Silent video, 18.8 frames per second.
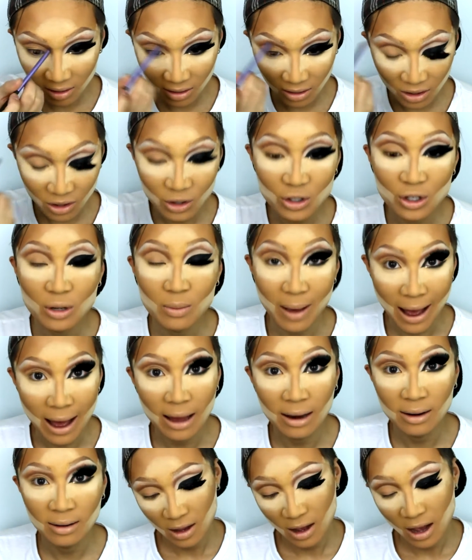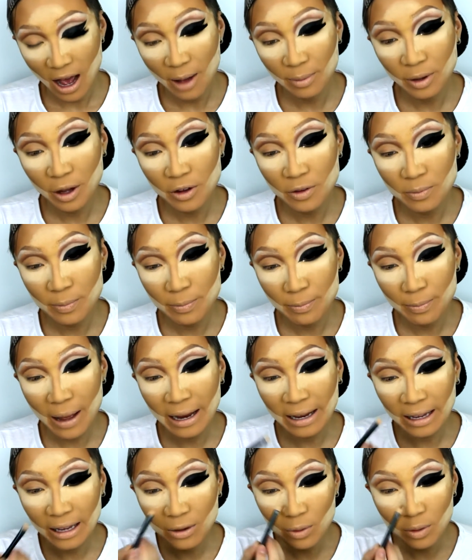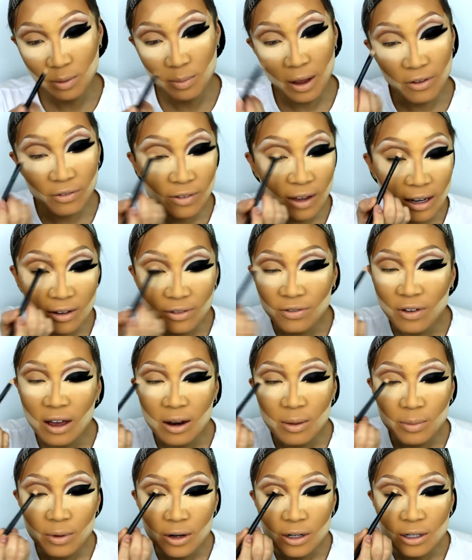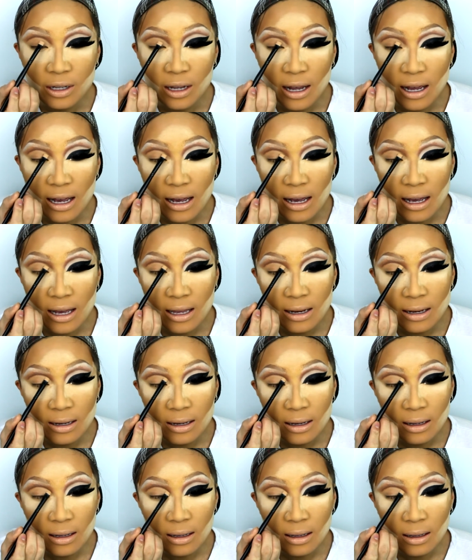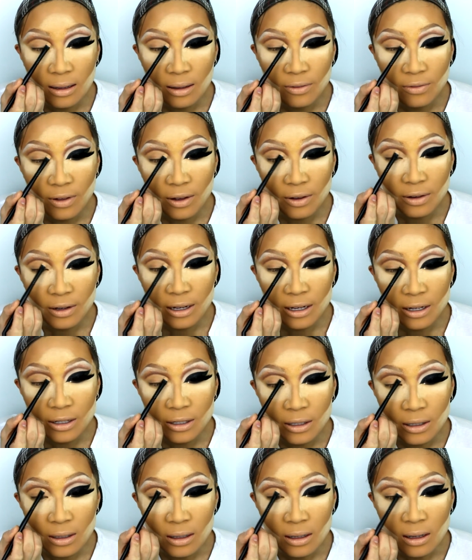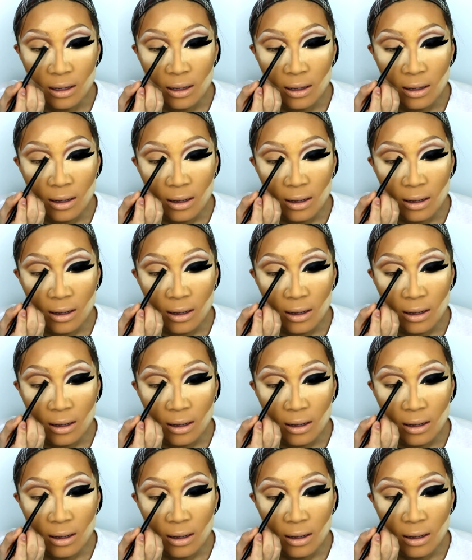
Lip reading: you should pad. I'm going back in with my flat definer brush and foundation